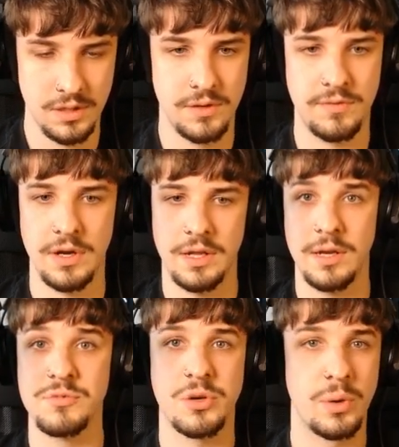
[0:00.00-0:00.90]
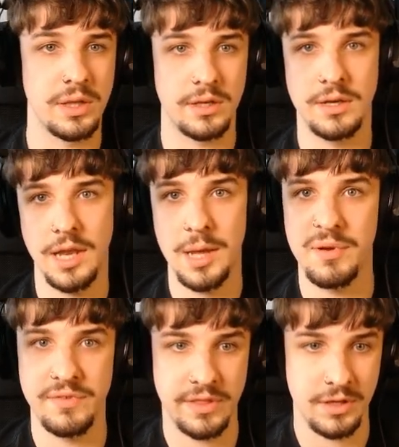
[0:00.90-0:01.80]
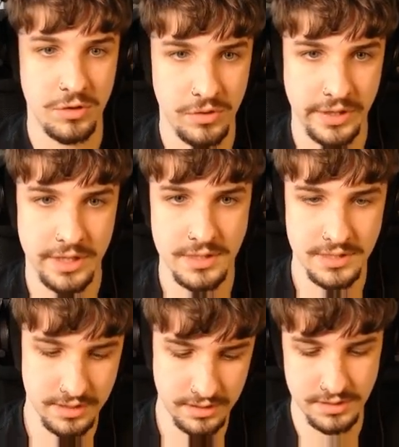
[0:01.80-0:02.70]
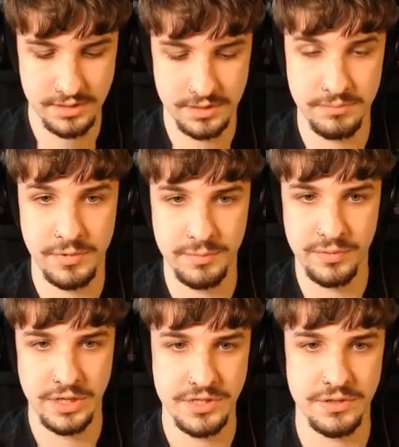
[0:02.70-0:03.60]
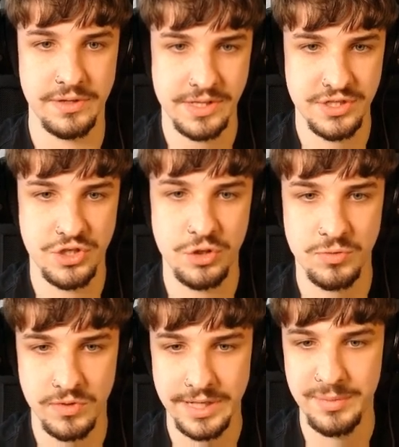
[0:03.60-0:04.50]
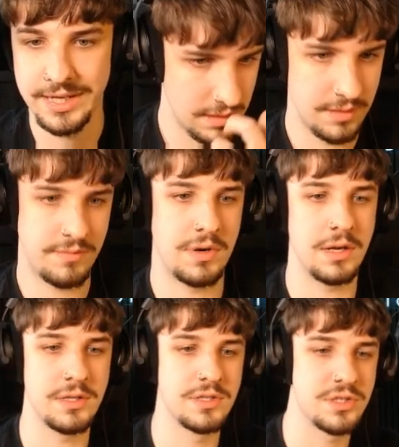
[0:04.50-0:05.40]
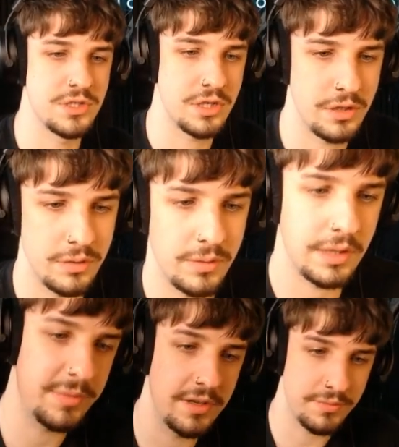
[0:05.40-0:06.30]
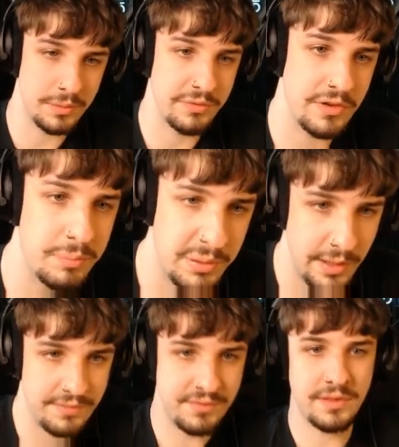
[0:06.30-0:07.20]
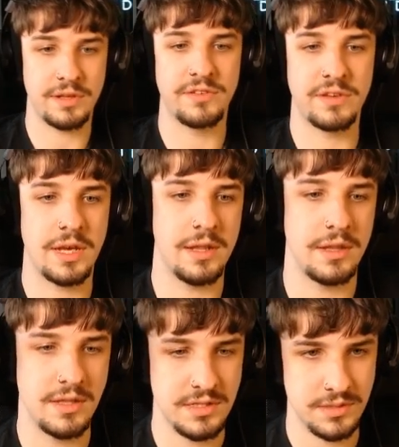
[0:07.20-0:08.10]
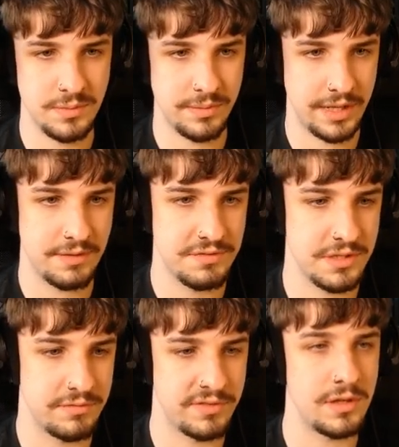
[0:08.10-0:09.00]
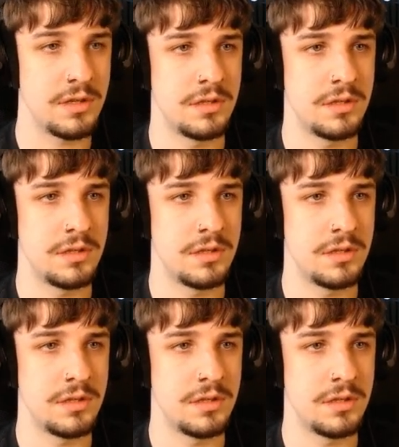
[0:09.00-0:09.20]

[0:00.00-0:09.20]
Right, and I'm just quickly going to name everything, organize it, because my brain's already screaming. Right, so, I mean, if we sort of put everything together, this is what we have so far.